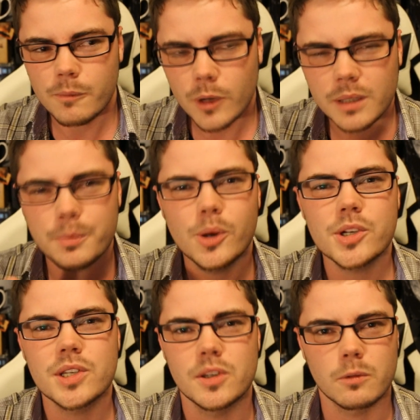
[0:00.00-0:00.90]
really
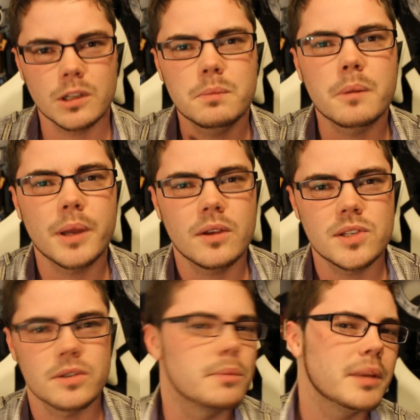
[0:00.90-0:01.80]
pushes you, really
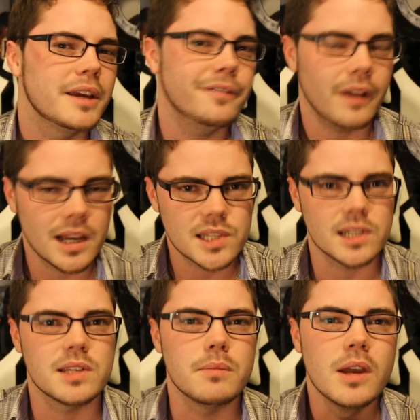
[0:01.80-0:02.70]
propels you to play
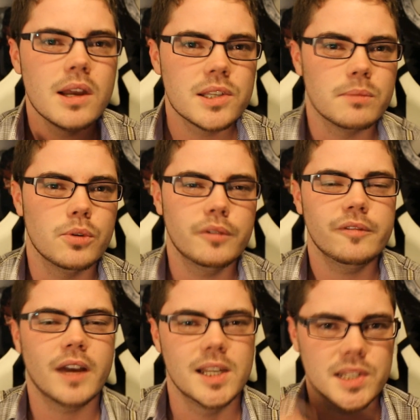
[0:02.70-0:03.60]
faster, to move
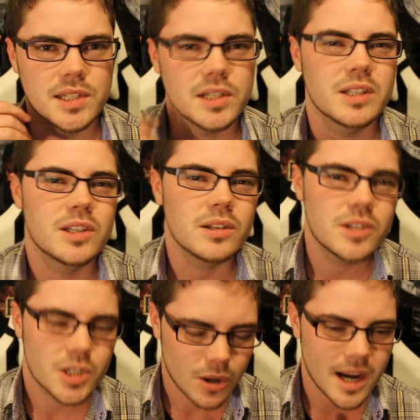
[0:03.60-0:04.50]
faster, to
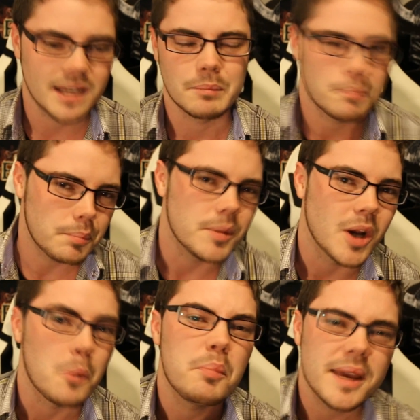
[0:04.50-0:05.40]
try and, you
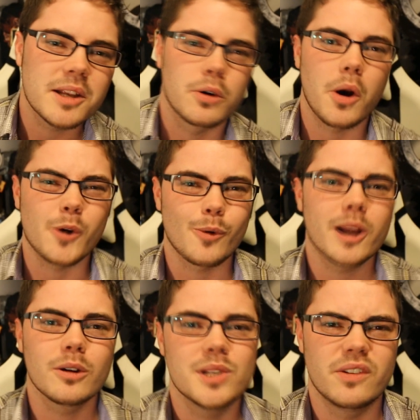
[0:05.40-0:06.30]
know, beat your own
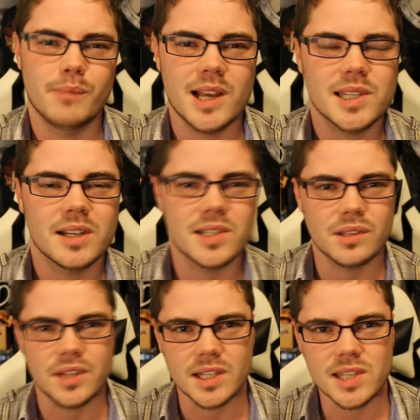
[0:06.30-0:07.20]
records of massacres
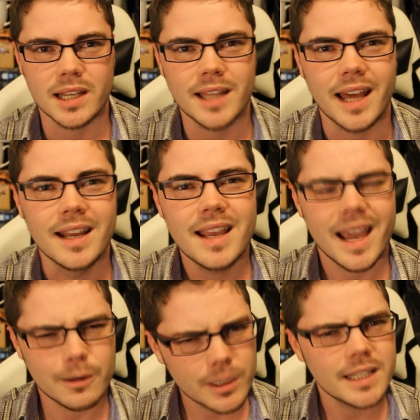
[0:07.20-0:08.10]
and things like that.
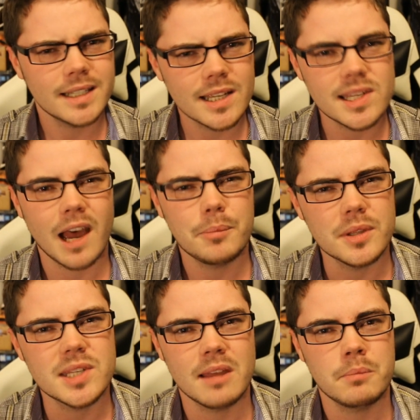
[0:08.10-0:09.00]
And it really does up
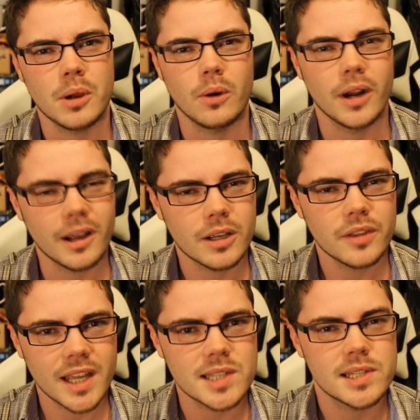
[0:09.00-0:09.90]
the tempo, and I
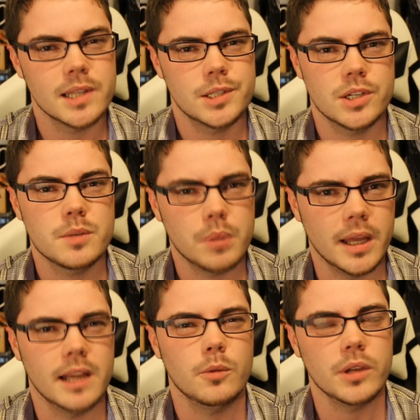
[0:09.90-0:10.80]
got that sense just
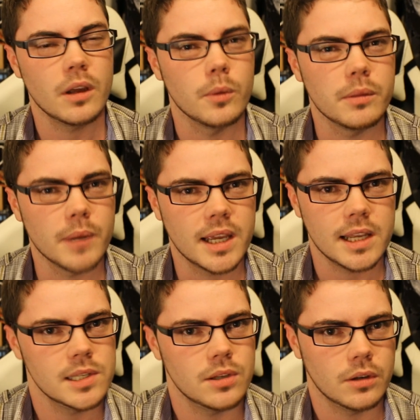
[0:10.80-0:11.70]
playing, you know, with my
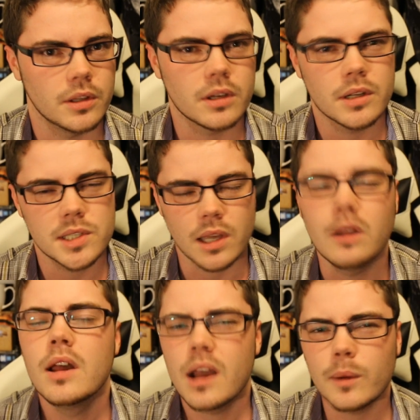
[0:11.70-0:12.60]
hands on the
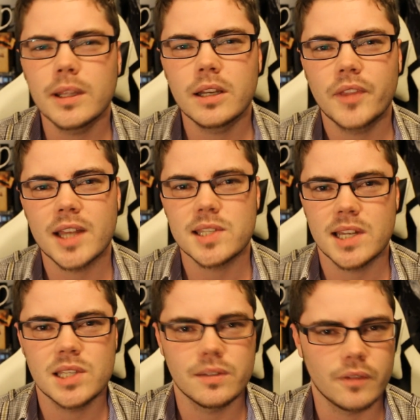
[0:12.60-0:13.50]
console. I really got that
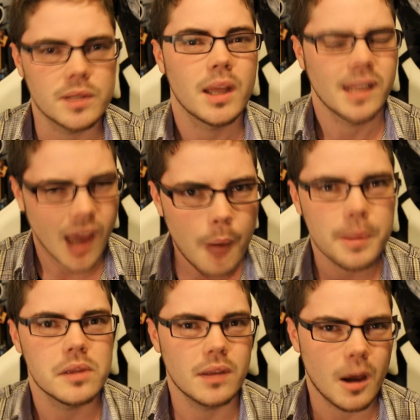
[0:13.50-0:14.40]
sense of an
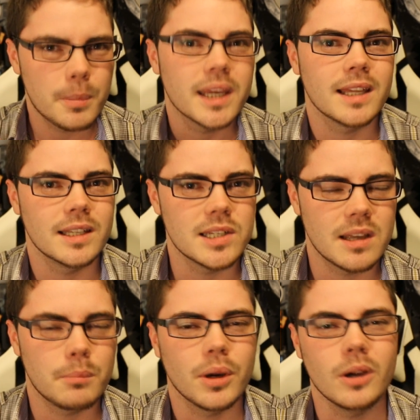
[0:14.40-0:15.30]
upping in the
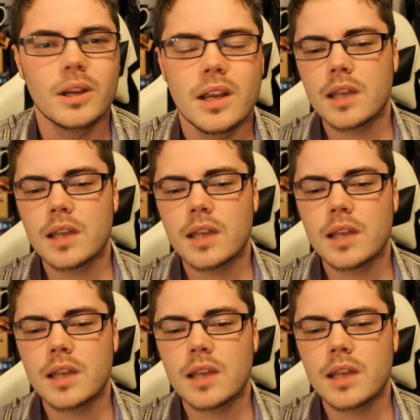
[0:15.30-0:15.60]
tempo.